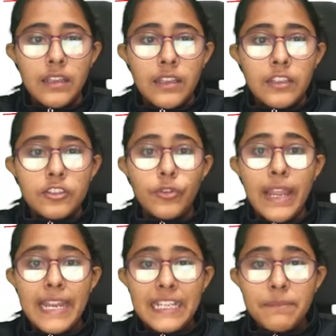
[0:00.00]
So
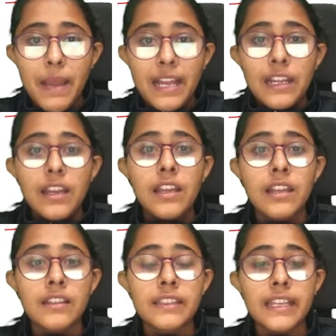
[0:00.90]
any bank,
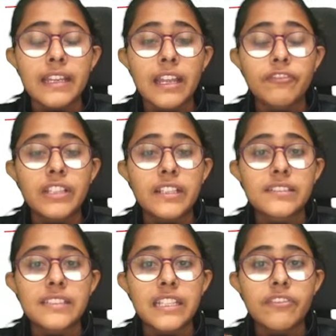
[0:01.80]
they if they
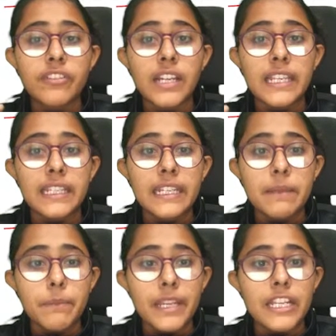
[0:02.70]
receive any
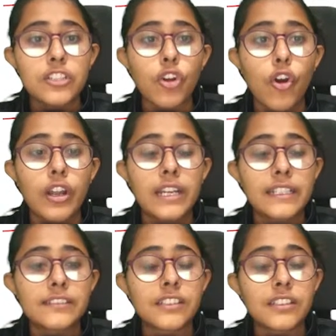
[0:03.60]
image or it
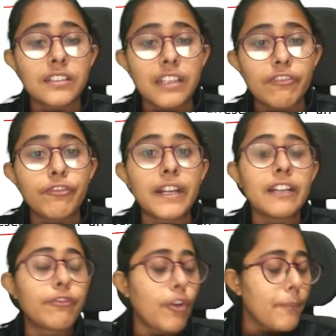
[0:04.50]
is different
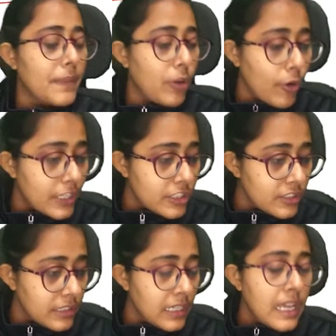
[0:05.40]
from the
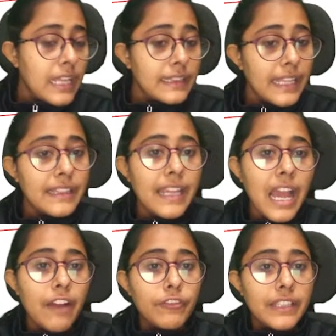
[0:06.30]
original, then
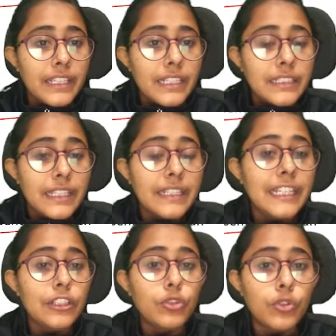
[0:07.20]
they
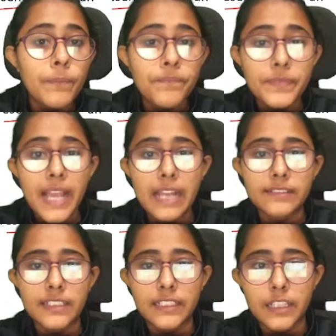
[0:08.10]
need to
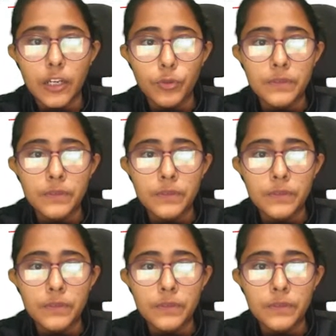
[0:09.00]
cancel it out.